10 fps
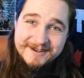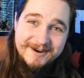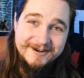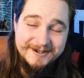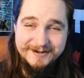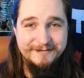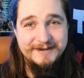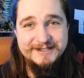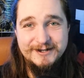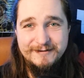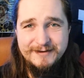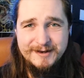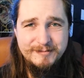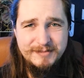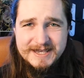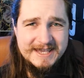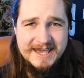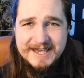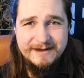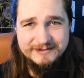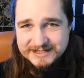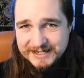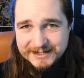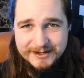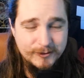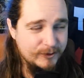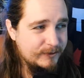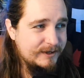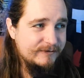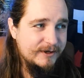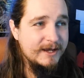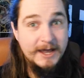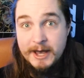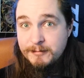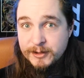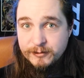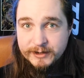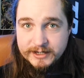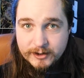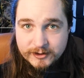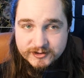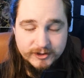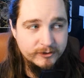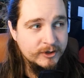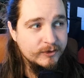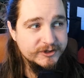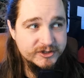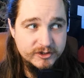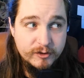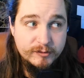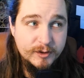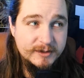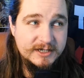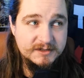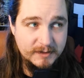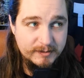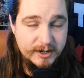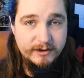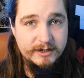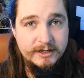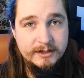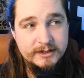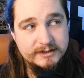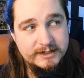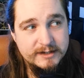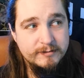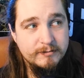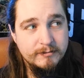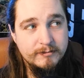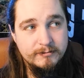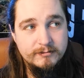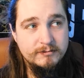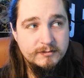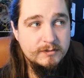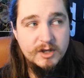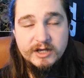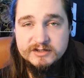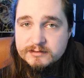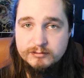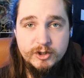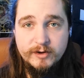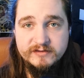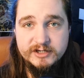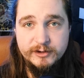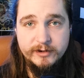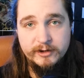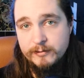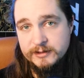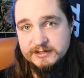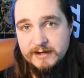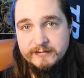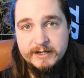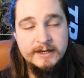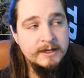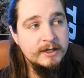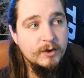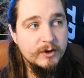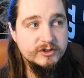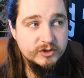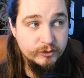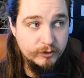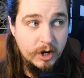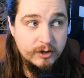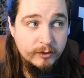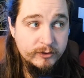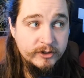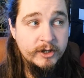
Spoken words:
are going to face off in BKFC or whatever at middleweight also, which is notable because Mike Perry did his UFC career at 170, whereas Luke Rockhold